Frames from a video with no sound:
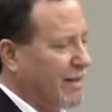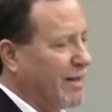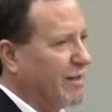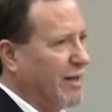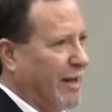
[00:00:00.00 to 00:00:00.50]
at
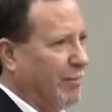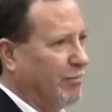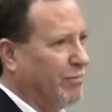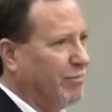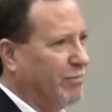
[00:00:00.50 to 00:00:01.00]
that time,
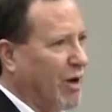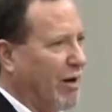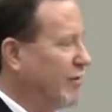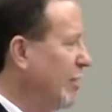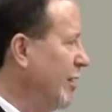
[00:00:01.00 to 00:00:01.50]

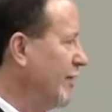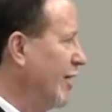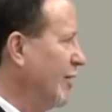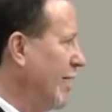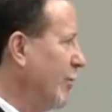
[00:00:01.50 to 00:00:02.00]
RFW
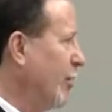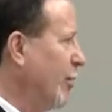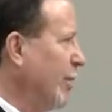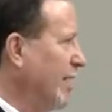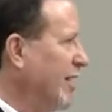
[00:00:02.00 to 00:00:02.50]
felt like we
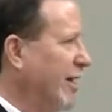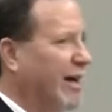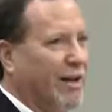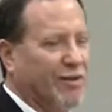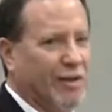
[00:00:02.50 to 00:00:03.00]
were being cut
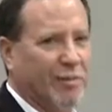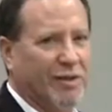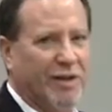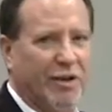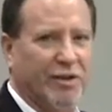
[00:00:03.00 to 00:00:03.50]
out of some
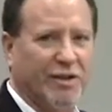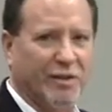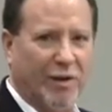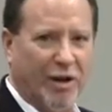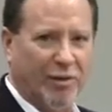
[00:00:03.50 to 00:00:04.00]

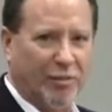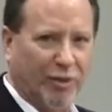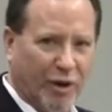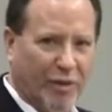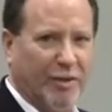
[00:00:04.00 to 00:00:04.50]
discussions around
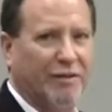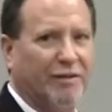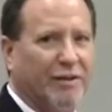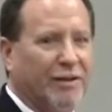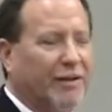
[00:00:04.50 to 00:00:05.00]
employment,
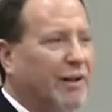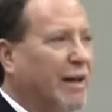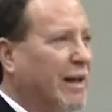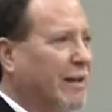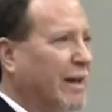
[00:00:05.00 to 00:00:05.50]

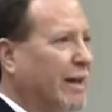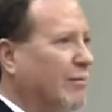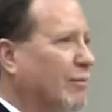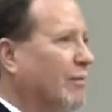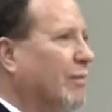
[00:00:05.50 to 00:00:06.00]
and
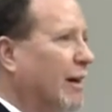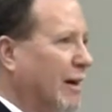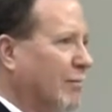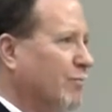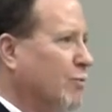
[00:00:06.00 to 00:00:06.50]
that
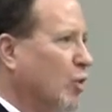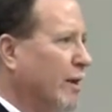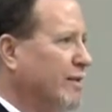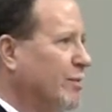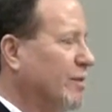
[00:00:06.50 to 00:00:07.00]

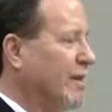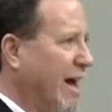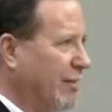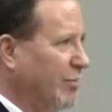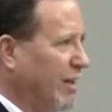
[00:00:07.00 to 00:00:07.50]
choice was
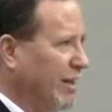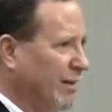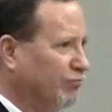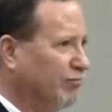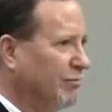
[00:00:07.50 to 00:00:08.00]
not
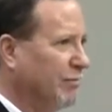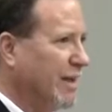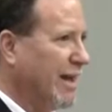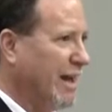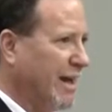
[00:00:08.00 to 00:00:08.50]
being
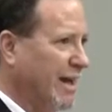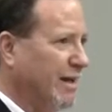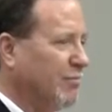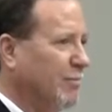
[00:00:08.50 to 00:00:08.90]
a